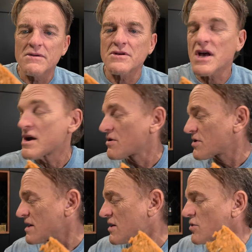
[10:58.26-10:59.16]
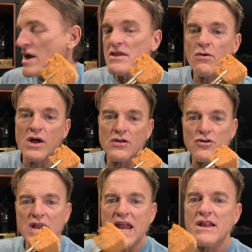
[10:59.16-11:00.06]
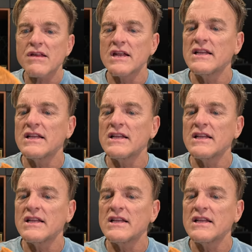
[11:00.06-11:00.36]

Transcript: Okay, okay, hold on. Well, your daddy's got a